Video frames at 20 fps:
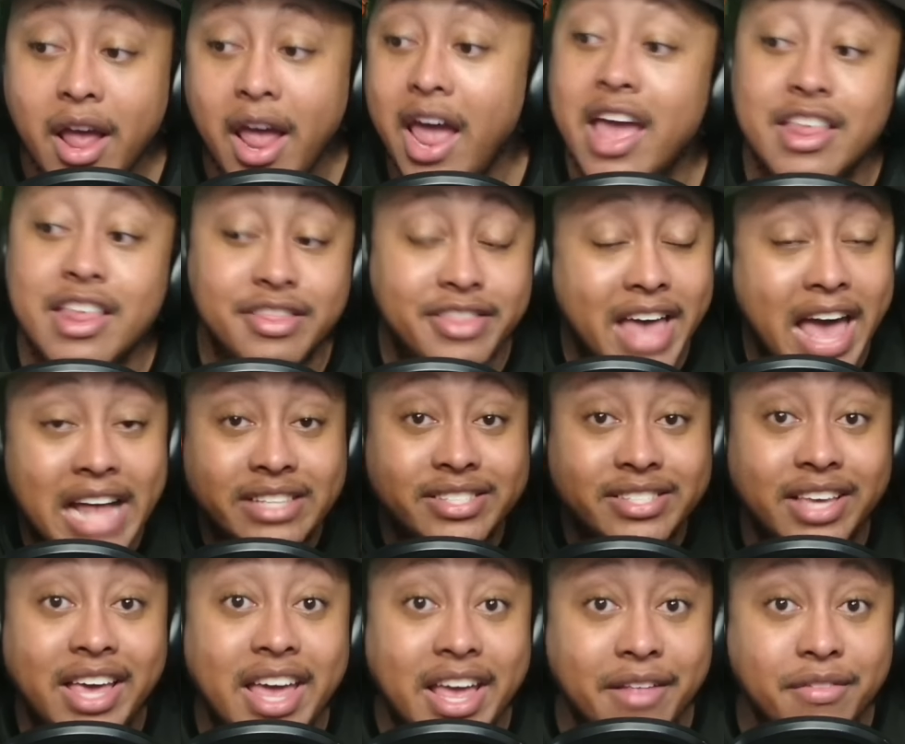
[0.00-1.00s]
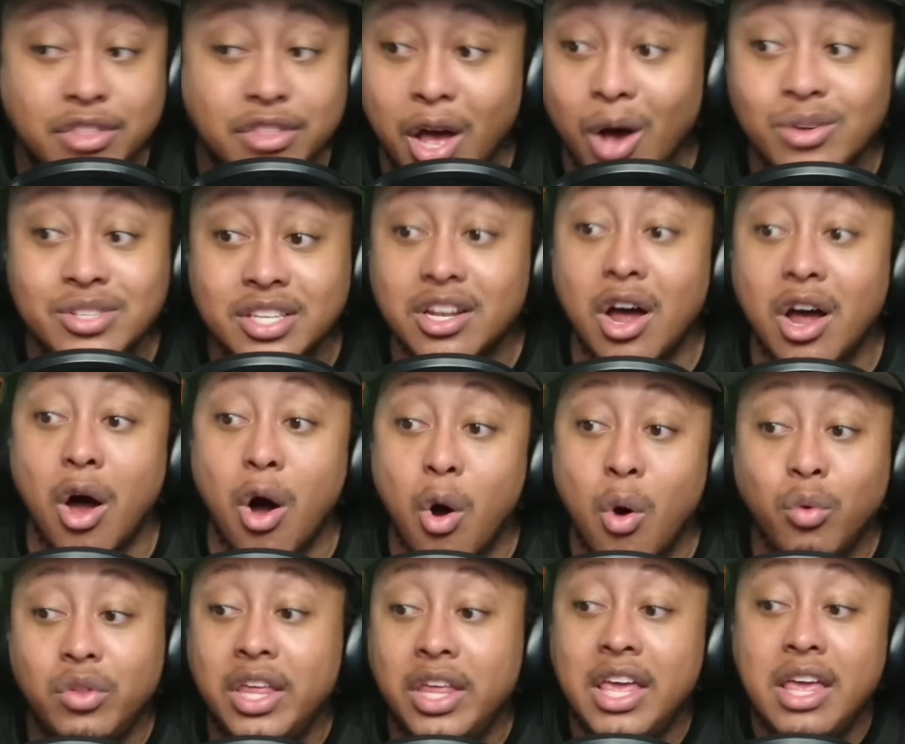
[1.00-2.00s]
And that's it. Those are the
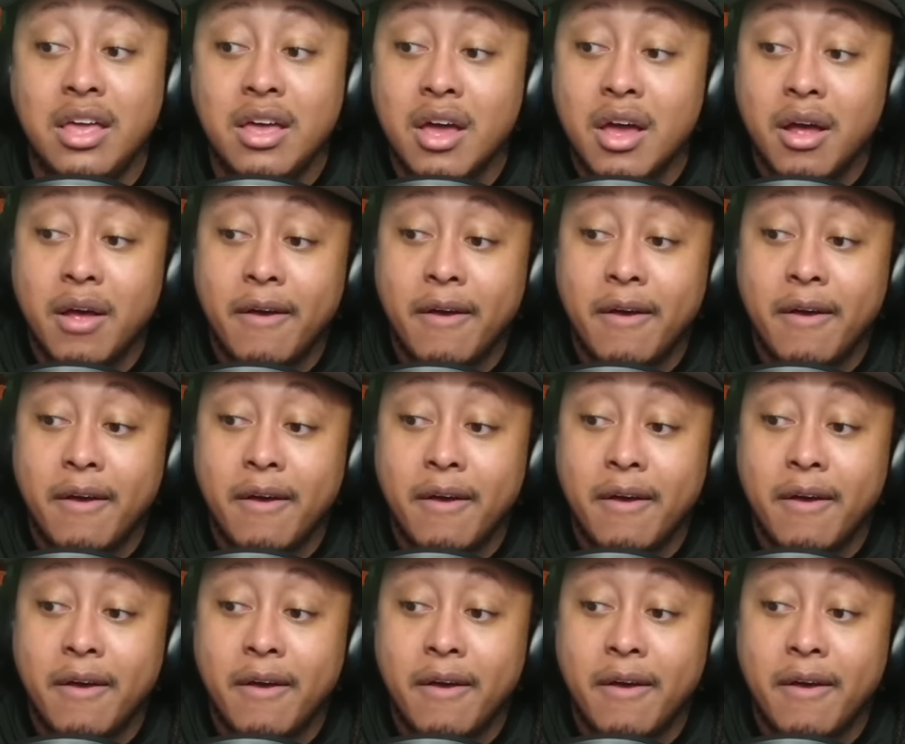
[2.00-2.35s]
only